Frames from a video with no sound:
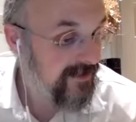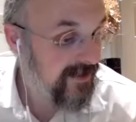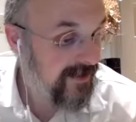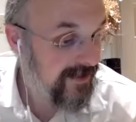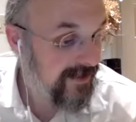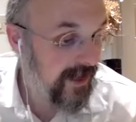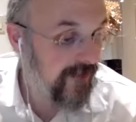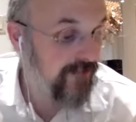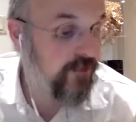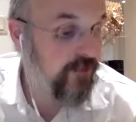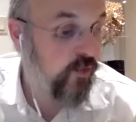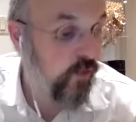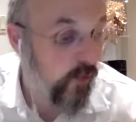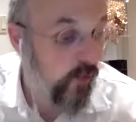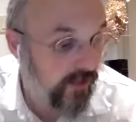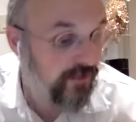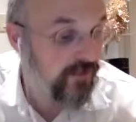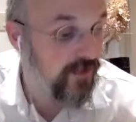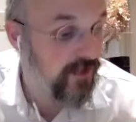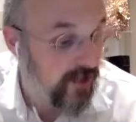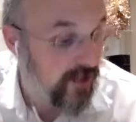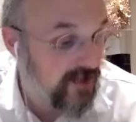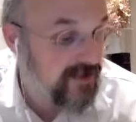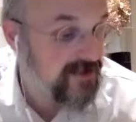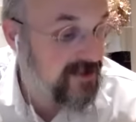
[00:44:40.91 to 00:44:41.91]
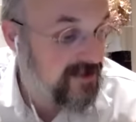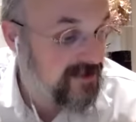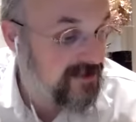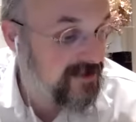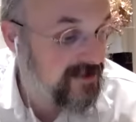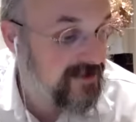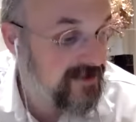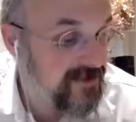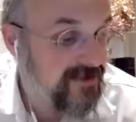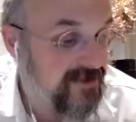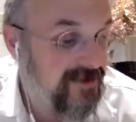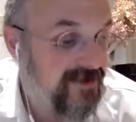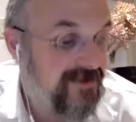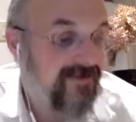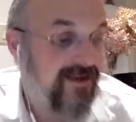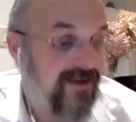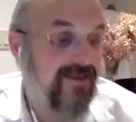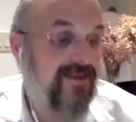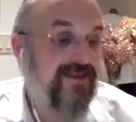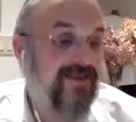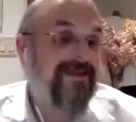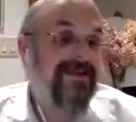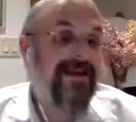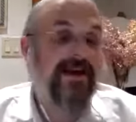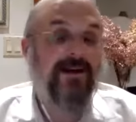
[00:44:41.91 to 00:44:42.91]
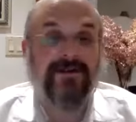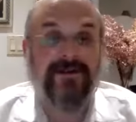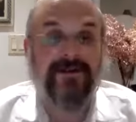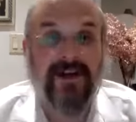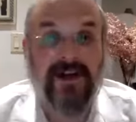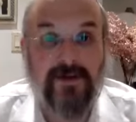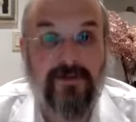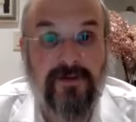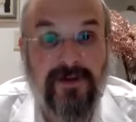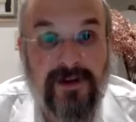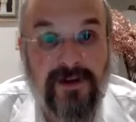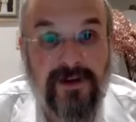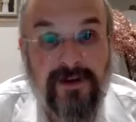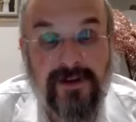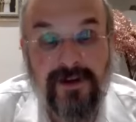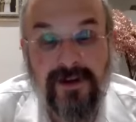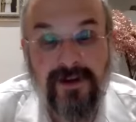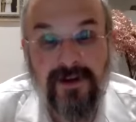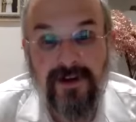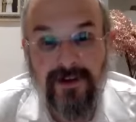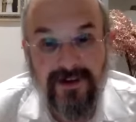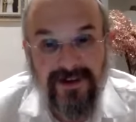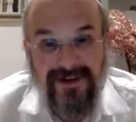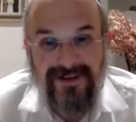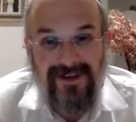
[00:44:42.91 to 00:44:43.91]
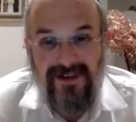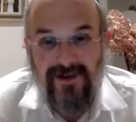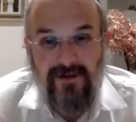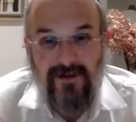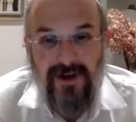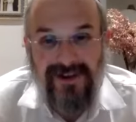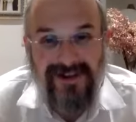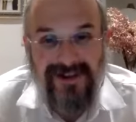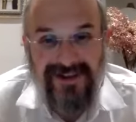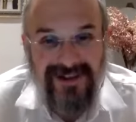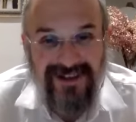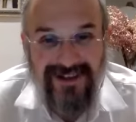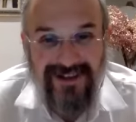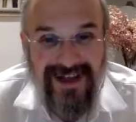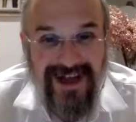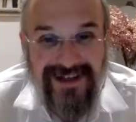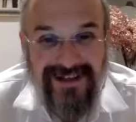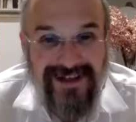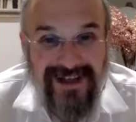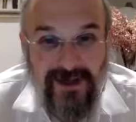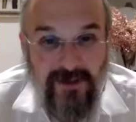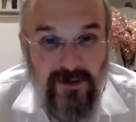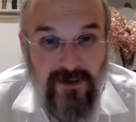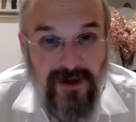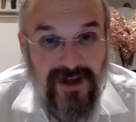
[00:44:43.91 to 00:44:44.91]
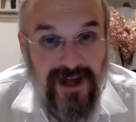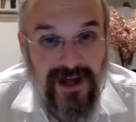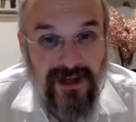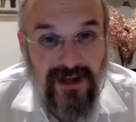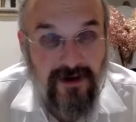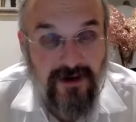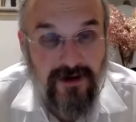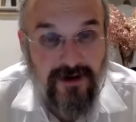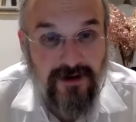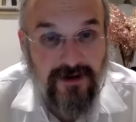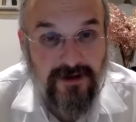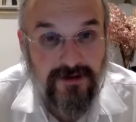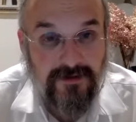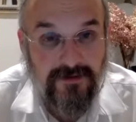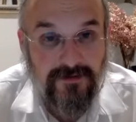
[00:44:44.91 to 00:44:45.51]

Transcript: that if you want the guzzes, then this is how it's got to be. Because otherwise, it's going to last anyway that long.